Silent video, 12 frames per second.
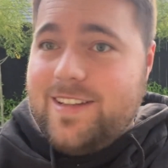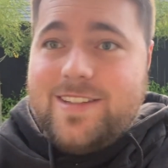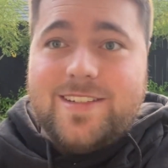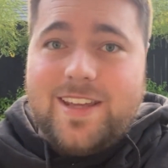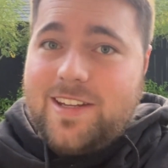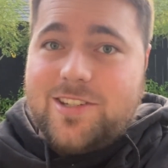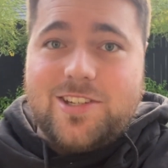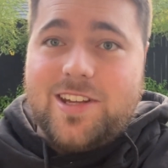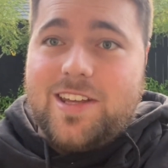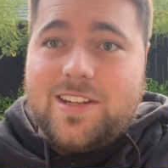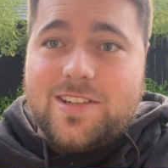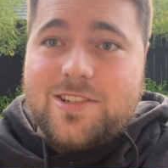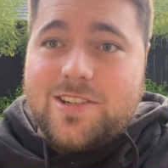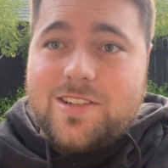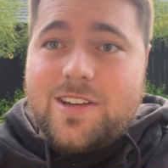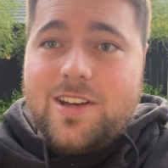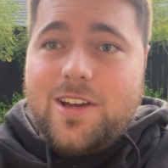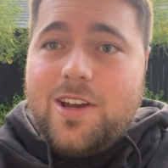Dan Sheehan
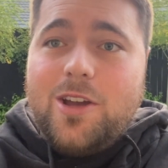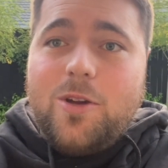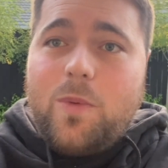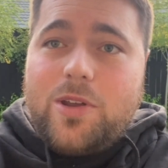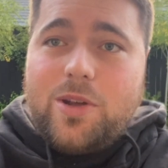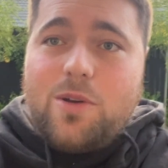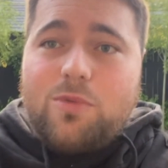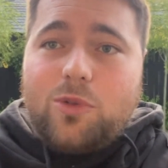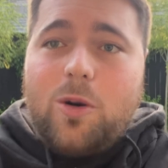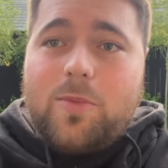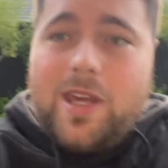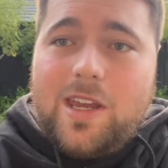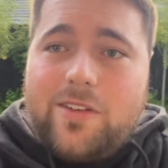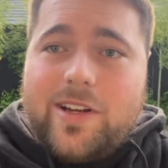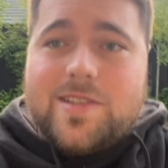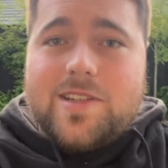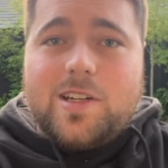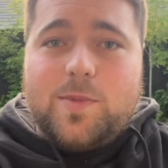injured. We know Rob
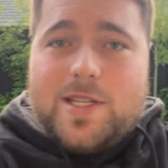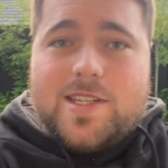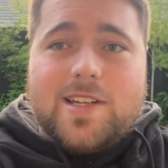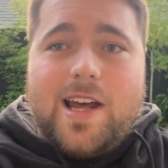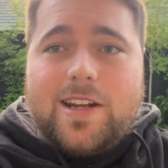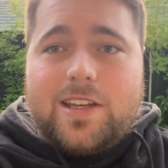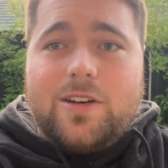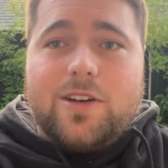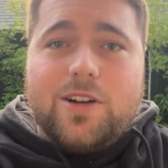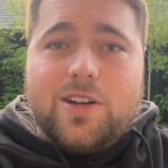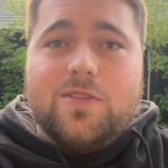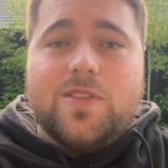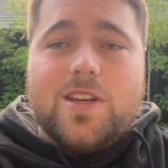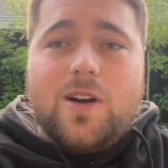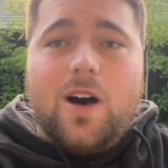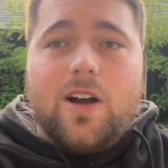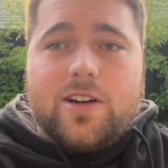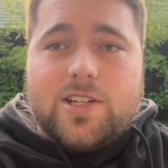Herring's going to be starting at hooker for the
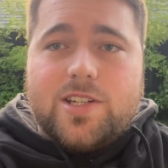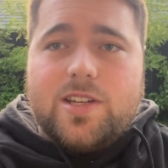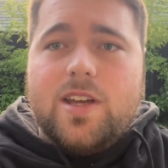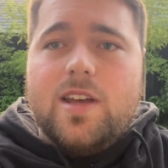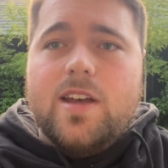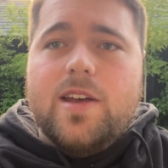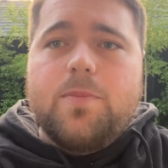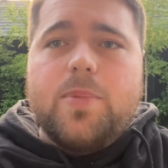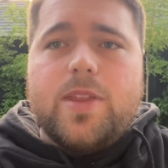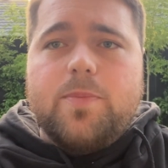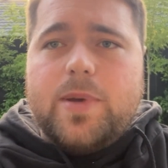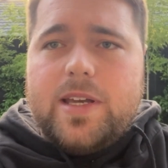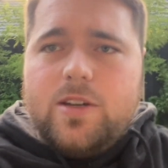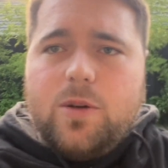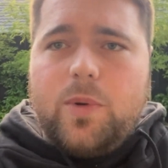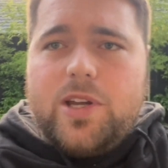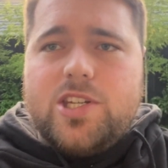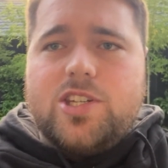Irish, but the big
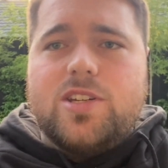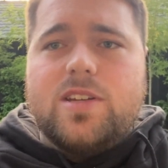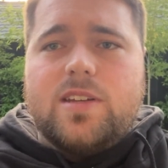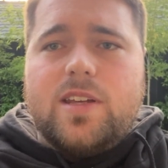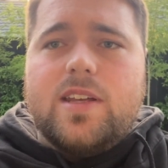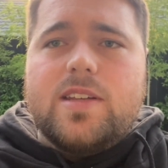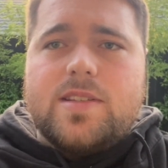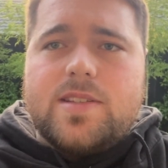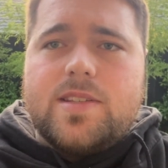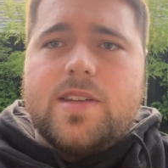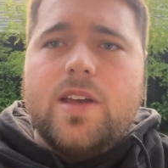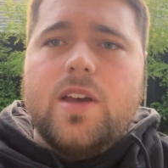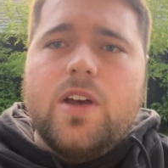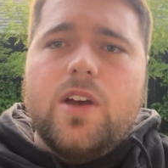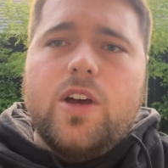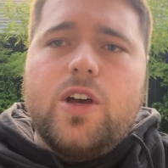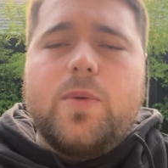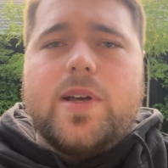question is
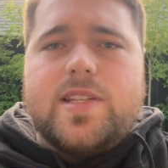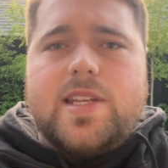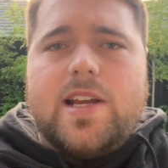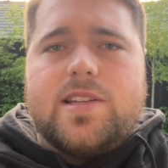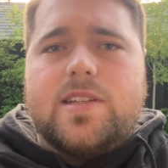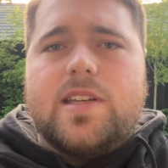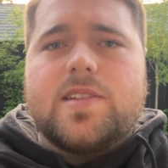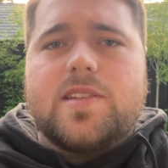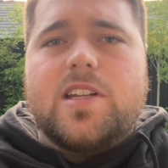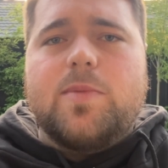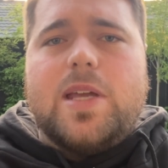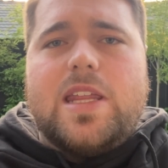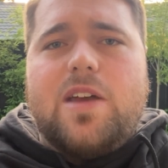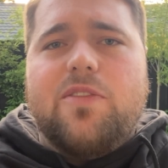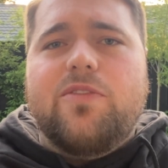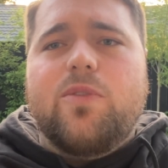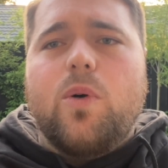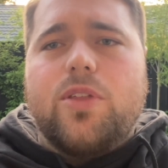who exactly is going to be that
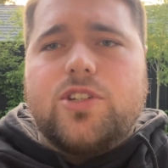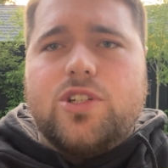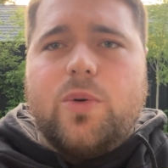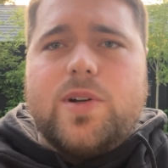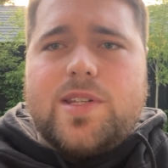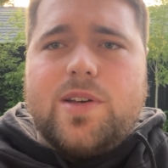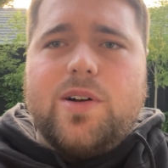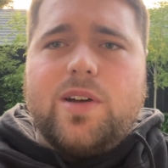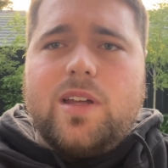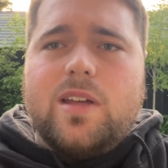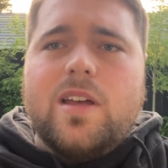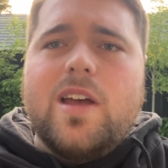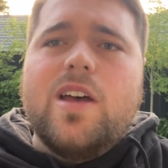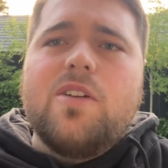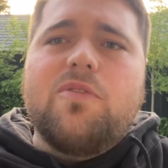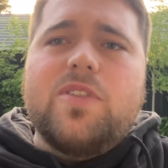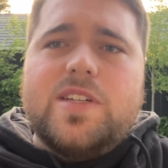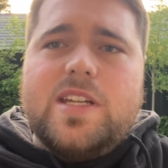fourth choice hooker
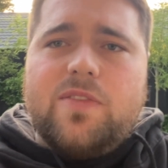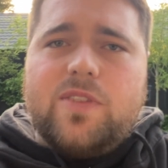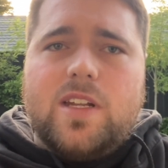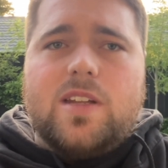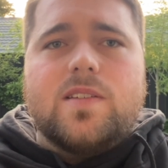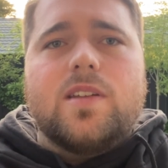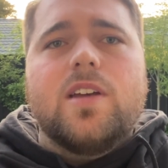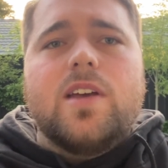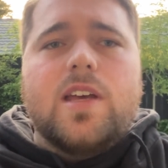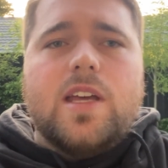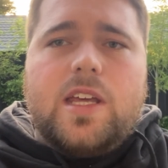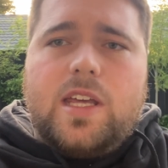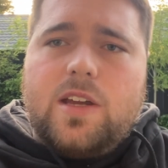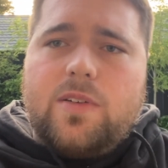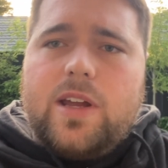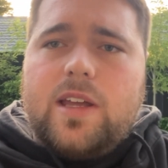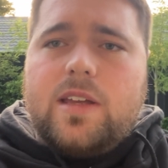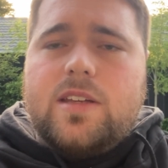for definite.
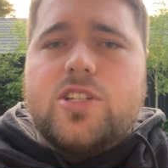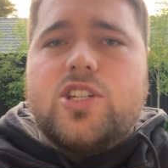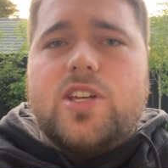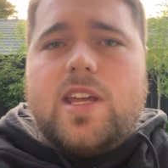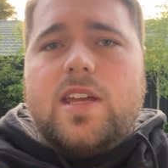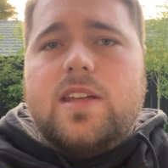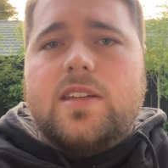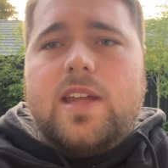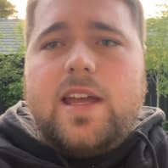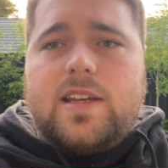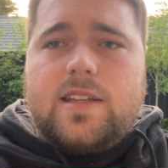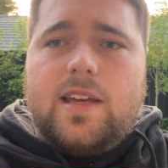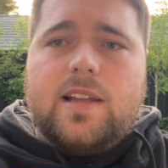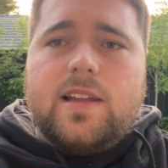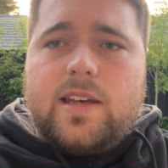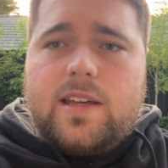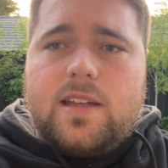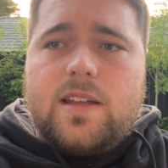Herring, Sheehan and
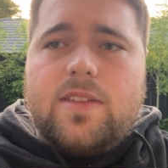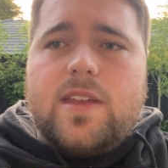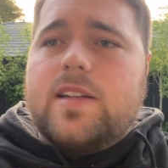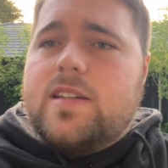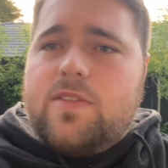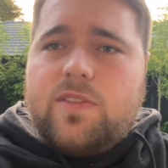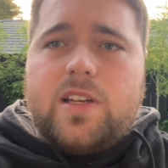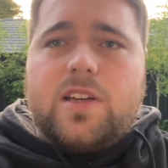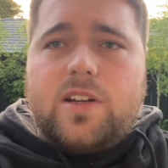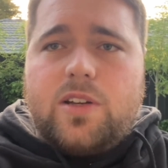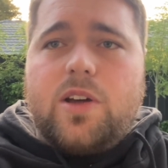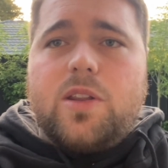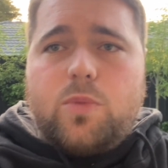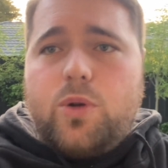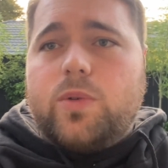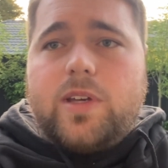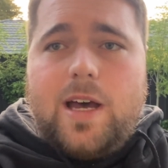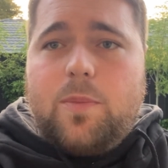Kelleher, they're definitely going to go to the
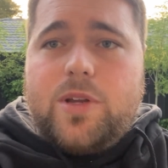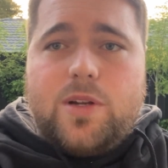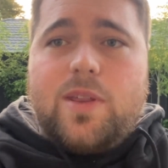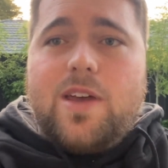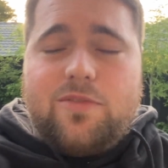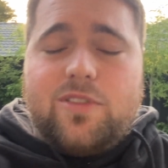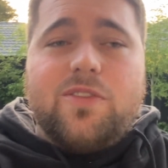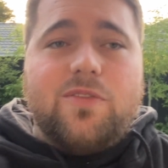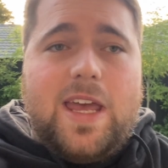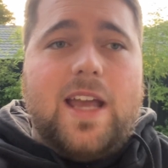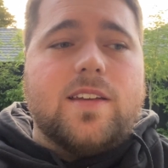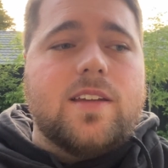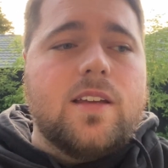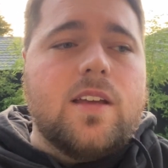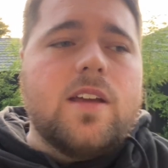World Cup. We know that for a fact.